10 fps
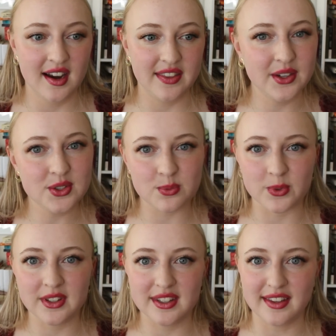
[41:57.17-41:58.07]
I think it was
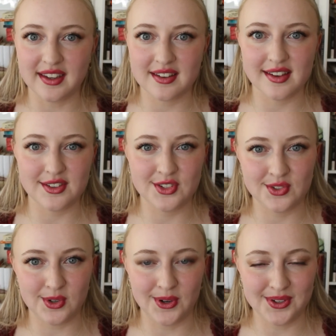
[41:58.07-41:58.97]
really like a
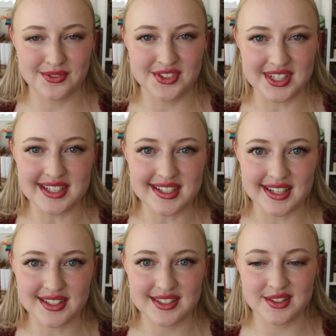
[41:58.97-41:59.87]
stroke of
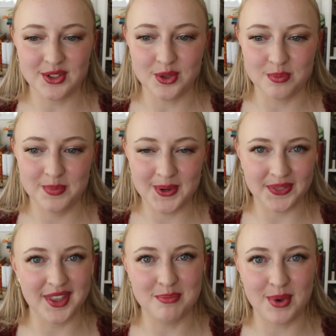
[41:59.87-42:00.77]
genius to
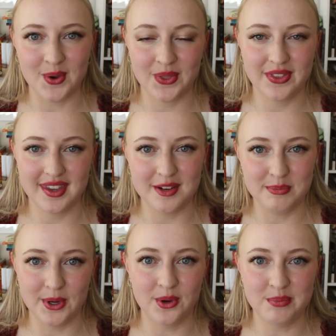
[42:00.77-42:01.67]
put them both
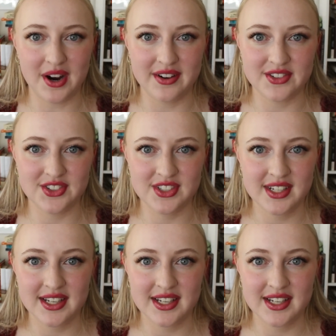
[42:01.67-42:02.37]
in Middlemarch